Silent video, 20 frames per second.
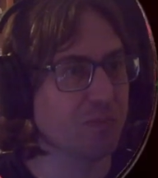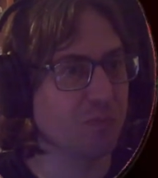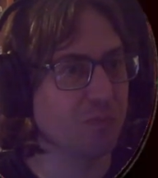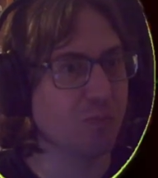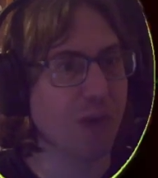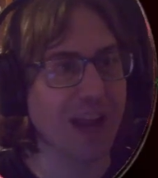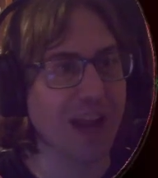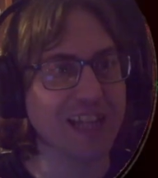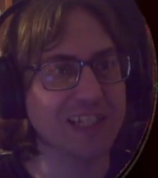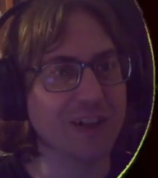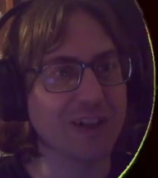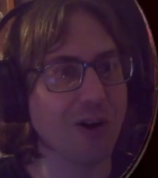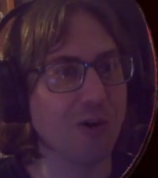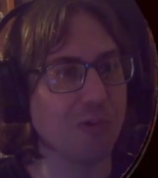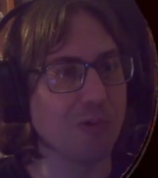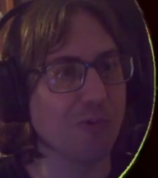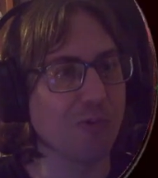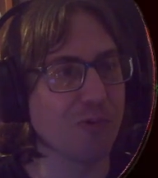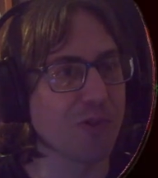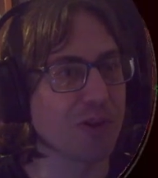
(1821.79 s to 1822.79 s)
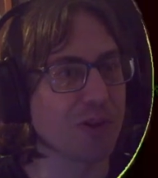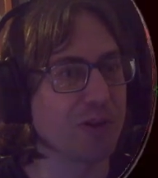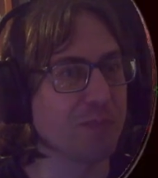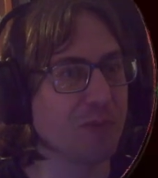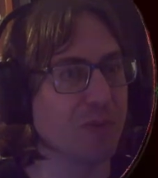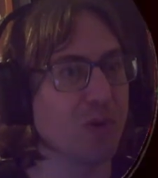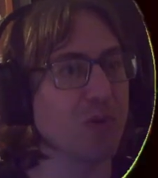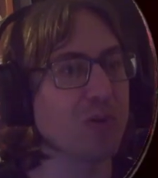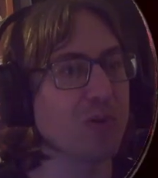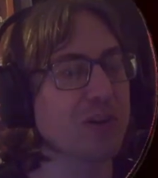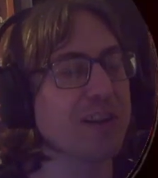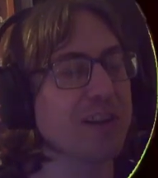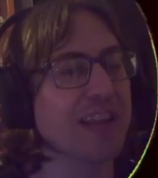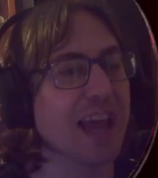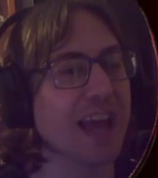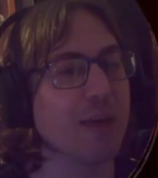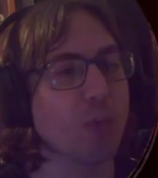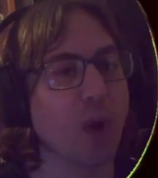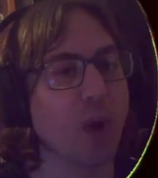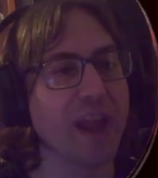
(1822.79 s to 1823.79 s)
wedge hole that a ball can
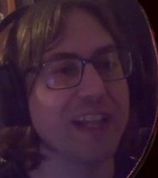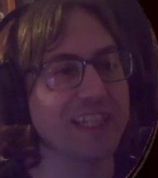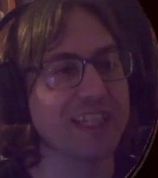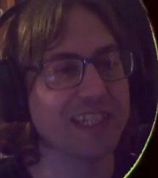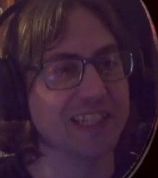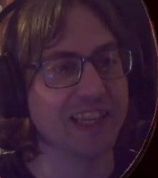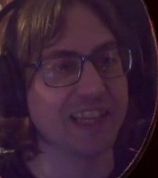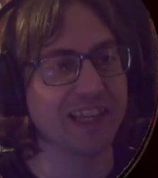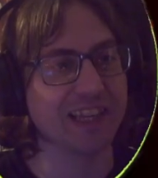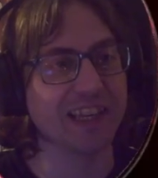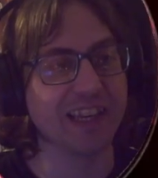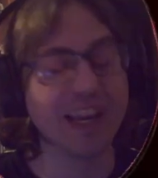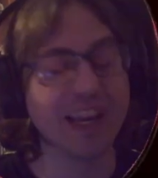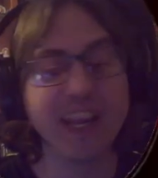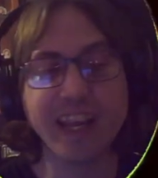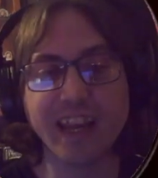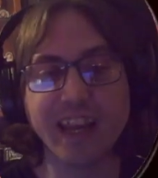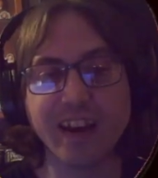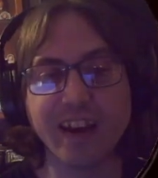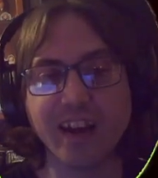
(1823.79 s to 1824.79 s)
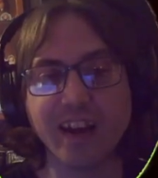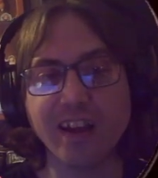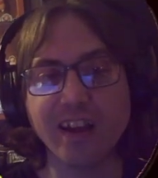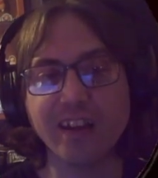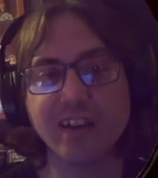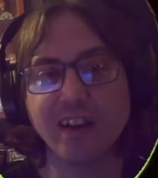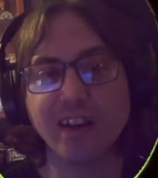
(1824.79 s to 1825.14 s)
get wedged in here,